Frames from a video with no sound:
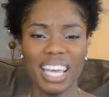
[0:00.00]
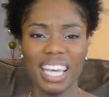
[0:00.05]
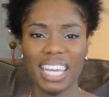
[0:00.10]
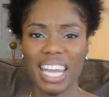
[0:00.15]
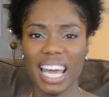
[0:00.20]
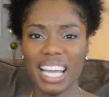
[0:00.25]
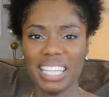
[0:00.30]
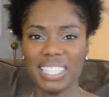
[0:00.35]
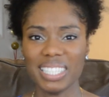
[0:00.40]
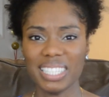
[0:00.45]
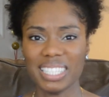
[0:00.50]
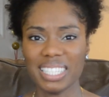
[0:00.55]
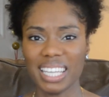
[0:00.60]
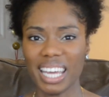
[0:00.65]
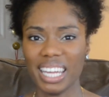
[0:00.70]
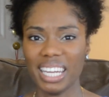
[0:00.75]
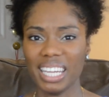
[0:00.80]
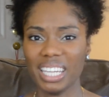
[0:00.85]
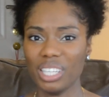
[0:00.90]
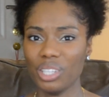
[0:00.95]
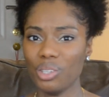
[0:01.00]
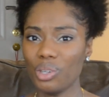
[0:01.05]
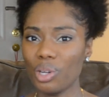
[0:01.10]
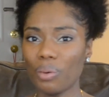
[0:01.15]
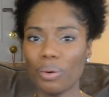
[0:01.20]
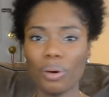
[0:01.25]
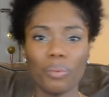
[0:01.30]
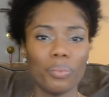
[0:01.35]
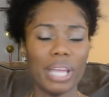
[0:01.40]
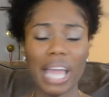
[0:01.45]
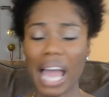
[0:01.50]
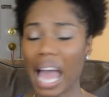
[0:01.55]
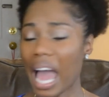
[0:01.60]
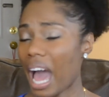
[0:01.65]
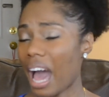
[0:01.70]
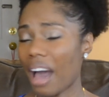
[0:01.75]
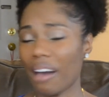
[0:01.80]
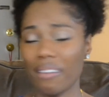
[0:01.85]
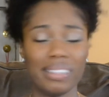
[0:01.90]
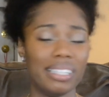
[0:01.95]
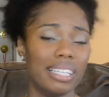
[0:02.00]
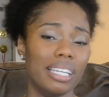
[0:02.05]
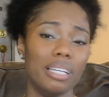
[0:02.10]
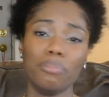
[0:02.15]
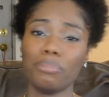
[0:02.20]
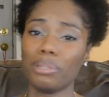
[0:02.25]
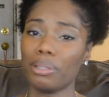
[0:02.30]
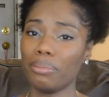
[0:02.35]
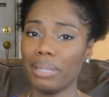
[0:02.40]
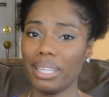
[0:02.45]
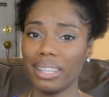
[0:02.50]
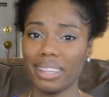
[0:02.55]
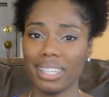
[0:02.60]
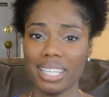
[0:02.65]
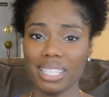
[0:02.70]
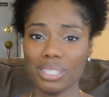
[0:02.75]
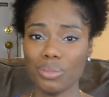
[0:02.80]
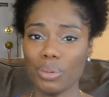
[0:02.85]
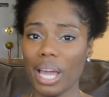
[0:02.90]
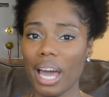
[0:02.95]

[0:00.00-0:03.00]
and I decided, you know what, we have to implement this.